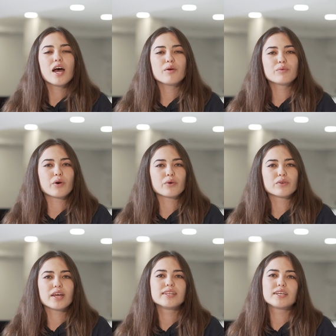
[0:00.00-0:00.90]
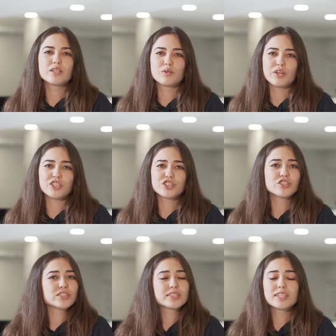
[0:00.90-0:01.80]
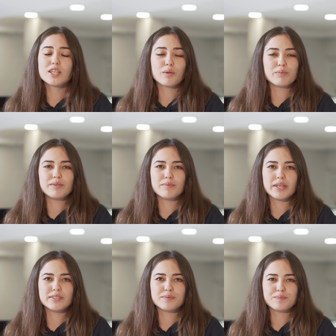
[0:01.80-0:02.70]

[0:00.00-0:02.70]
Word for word: are wrong and the calculation just cannot be made.